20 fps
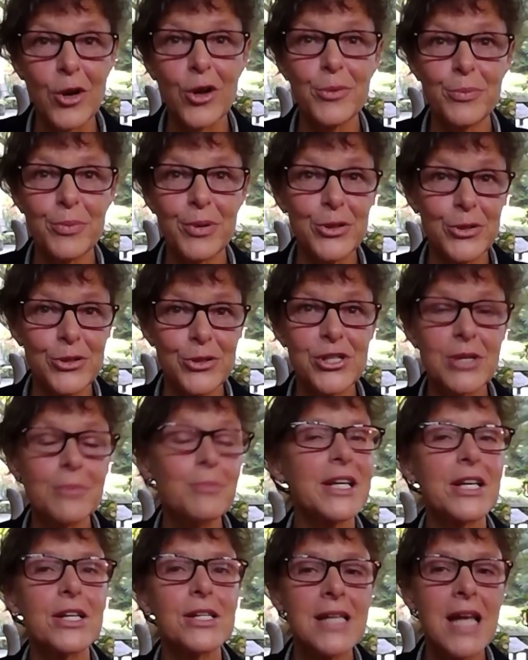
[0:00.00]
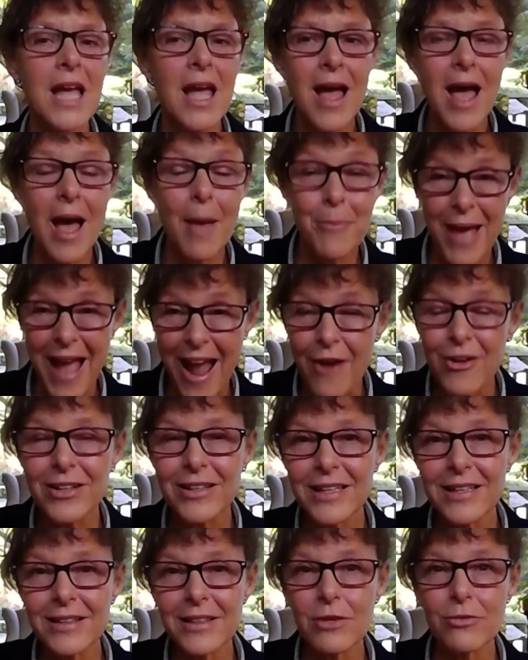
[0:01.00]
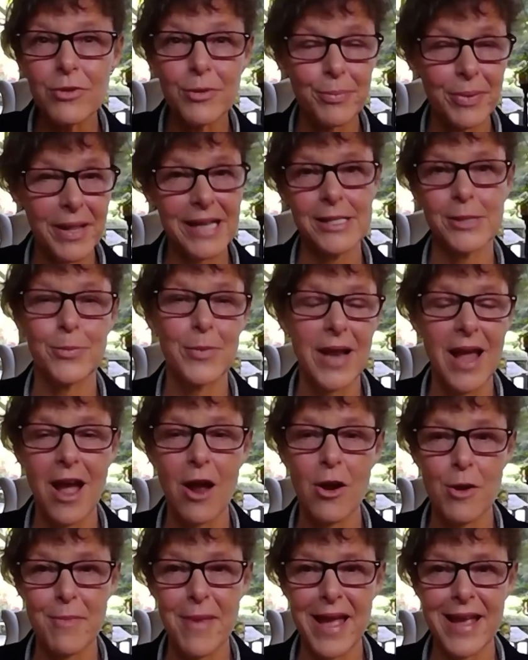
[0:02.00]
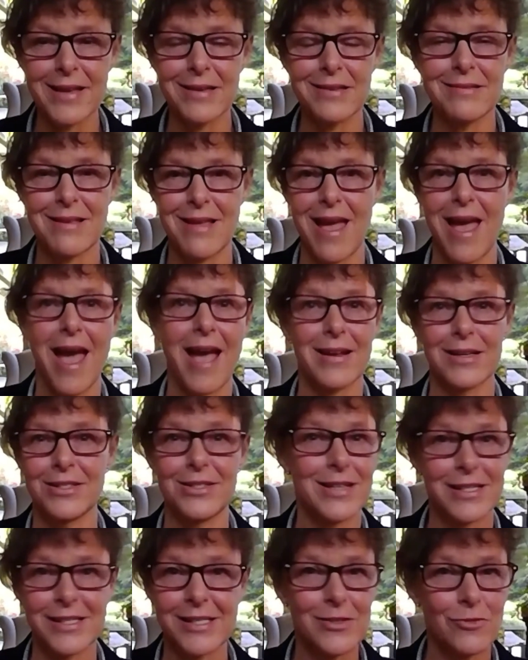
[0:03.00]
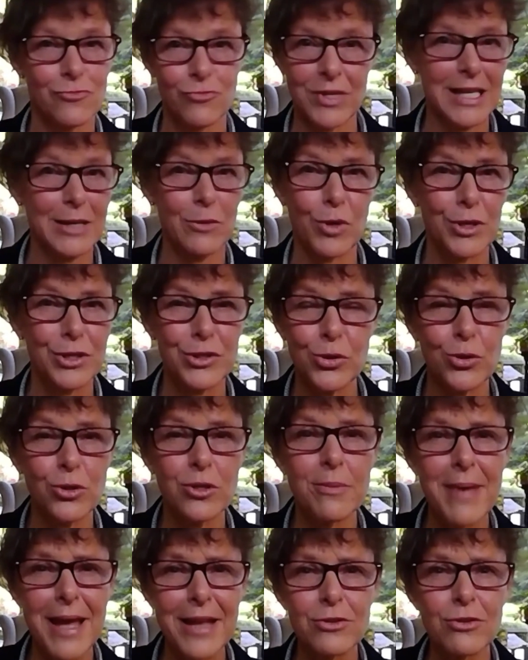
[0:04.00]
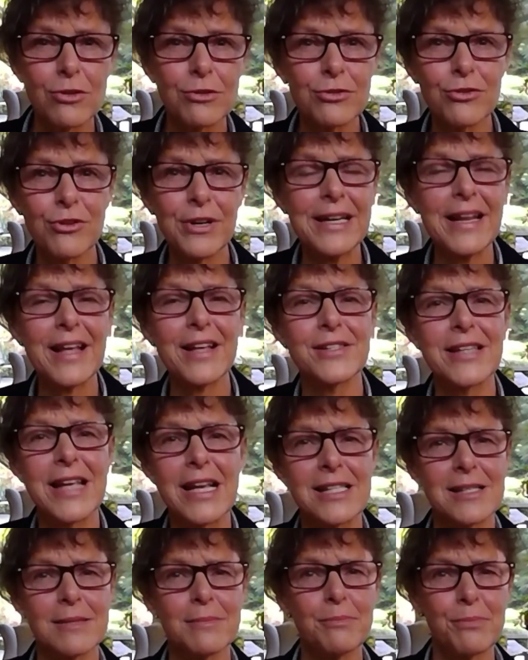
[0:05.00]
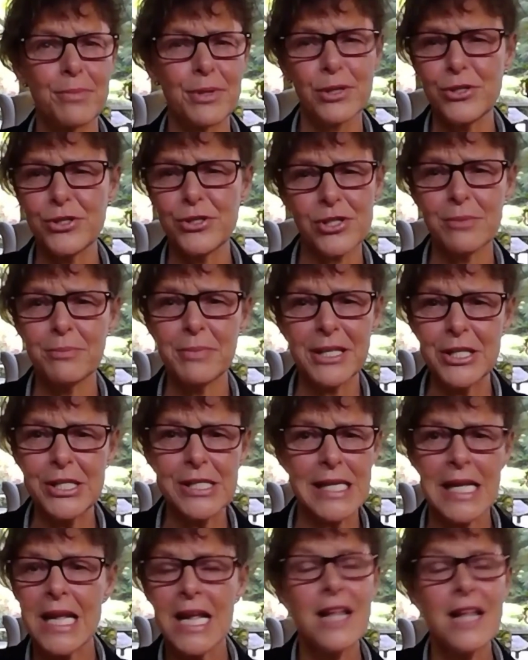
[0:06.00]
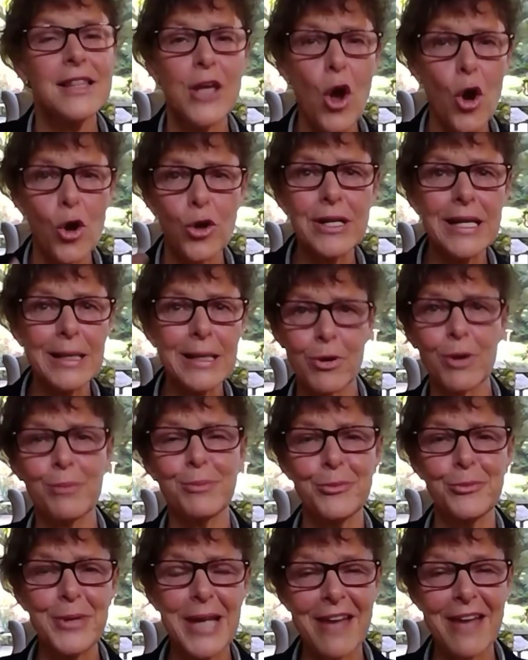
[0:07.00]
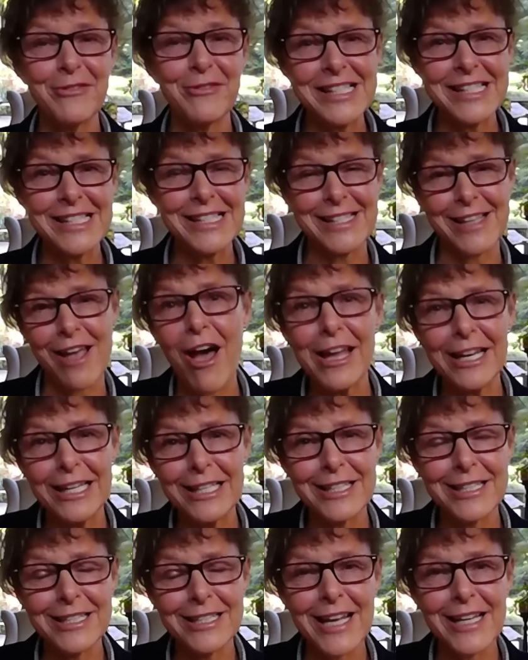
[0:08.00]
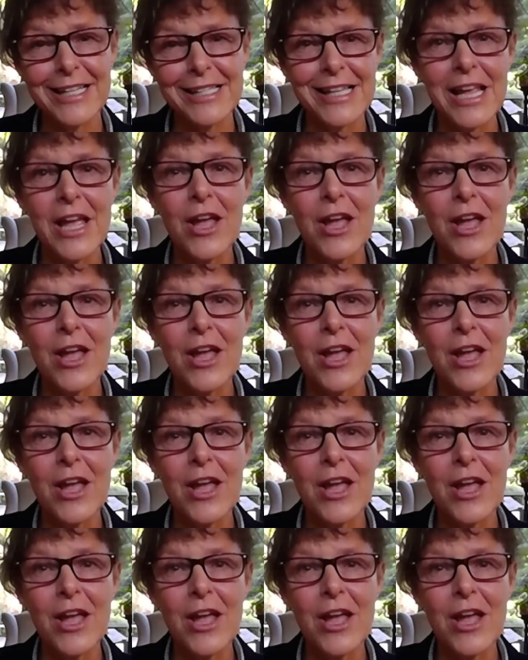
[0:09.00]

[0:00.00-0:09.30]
pollution, because apparently the replacement RMA Act doesn't really want to talk about non-greenhouse gas and pollution, because the only problem we have in society today is